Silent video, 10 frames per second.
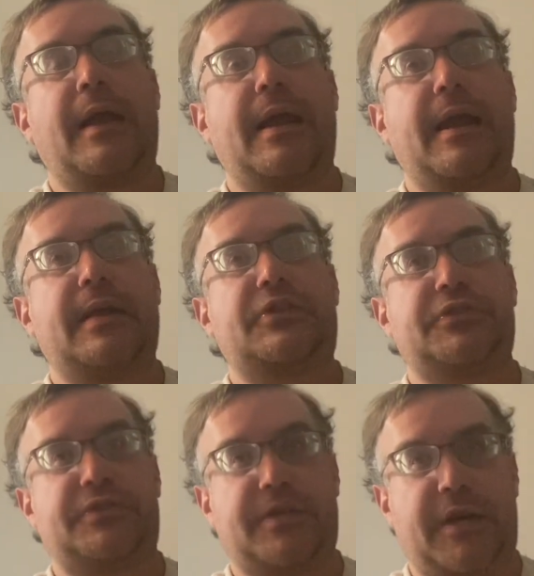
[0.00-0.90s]
it
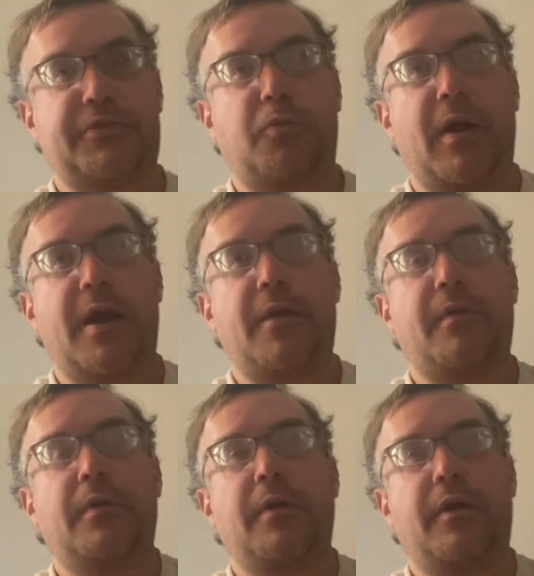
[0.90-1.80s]
just sucks
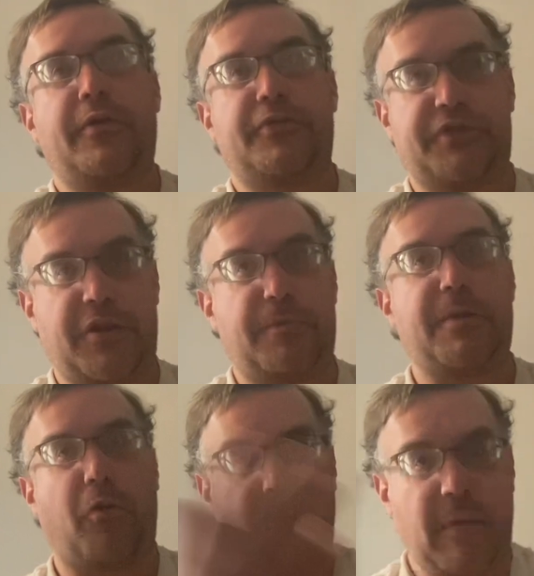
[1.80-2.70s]
when there's other
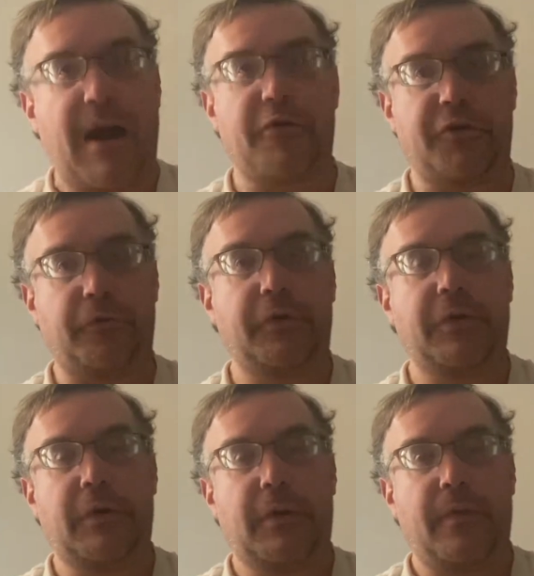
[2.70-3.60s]
people around you
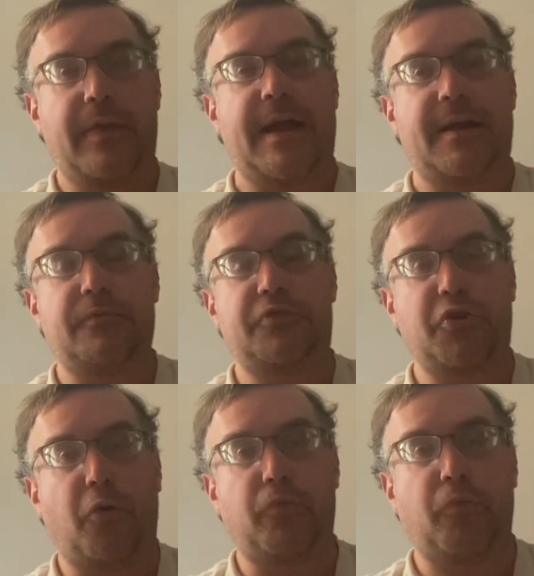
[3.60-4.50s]
that
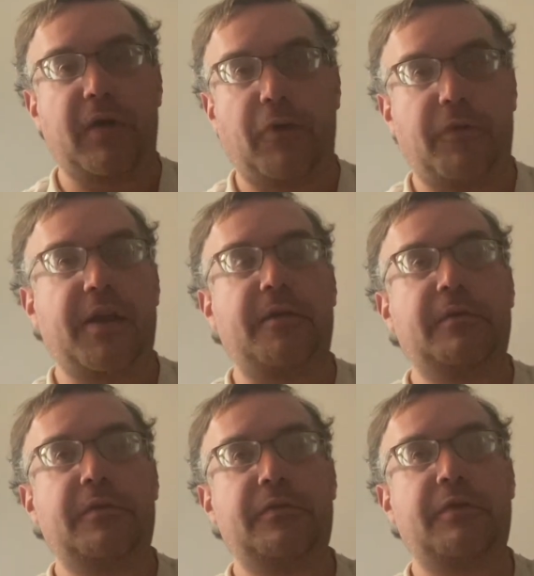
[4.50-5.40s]
don't really
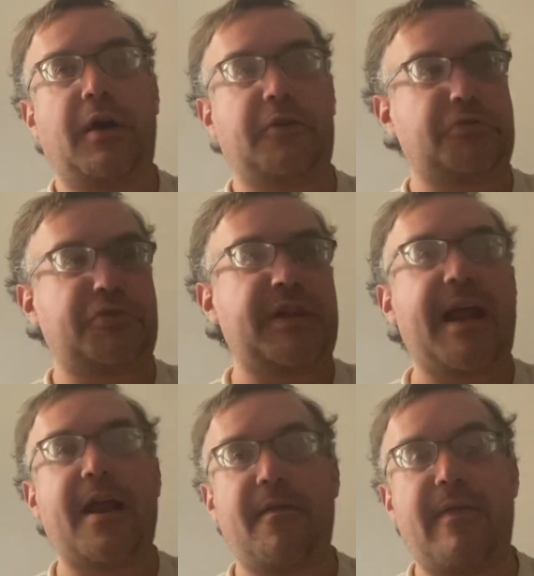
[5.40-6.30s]

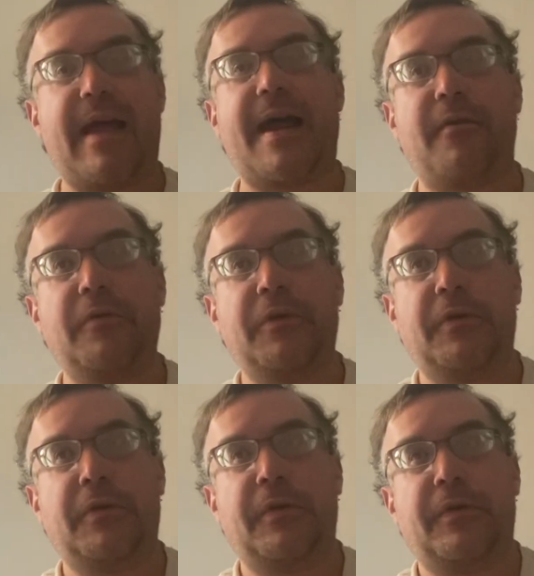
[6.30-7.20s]
understand that
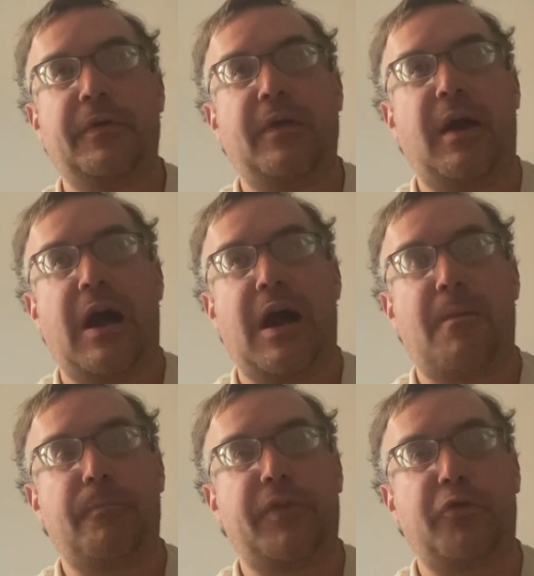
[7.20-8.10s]

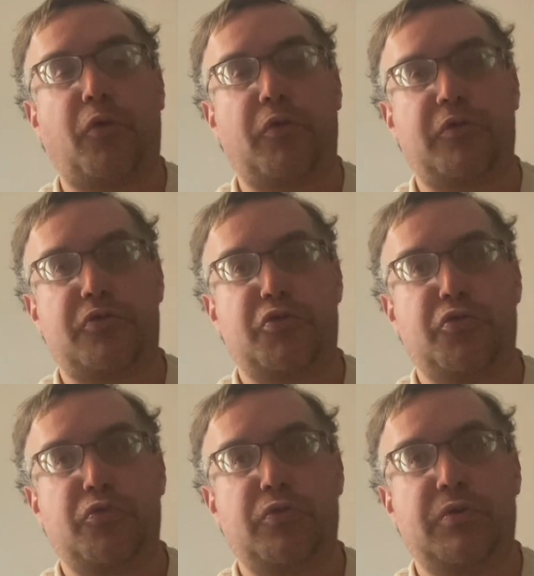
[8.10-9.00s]
um, in order
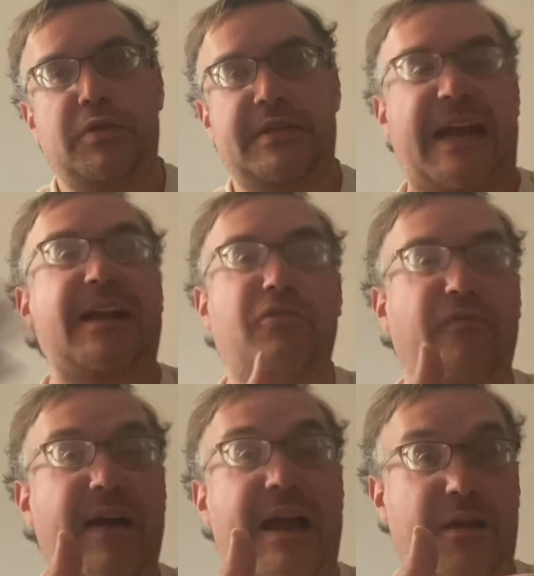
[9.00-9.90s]
to
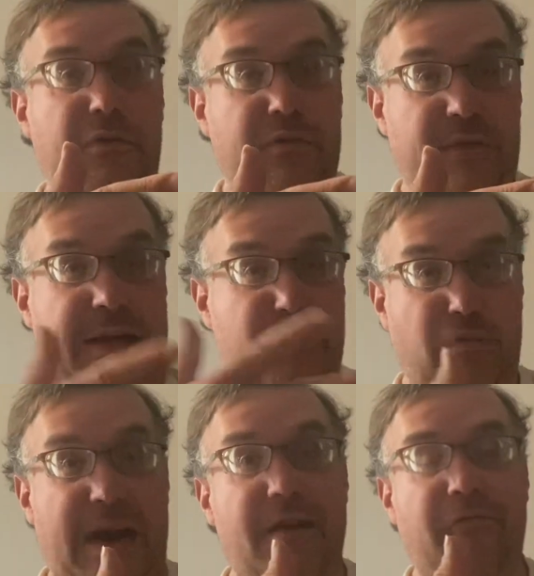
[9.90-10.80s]
satisfy that
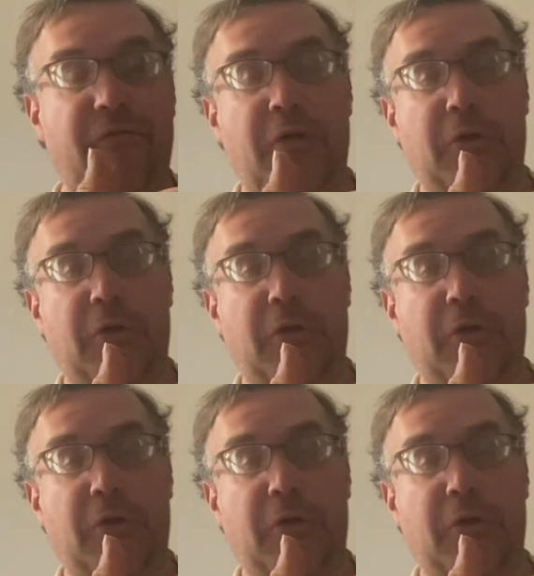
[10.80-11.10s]
drive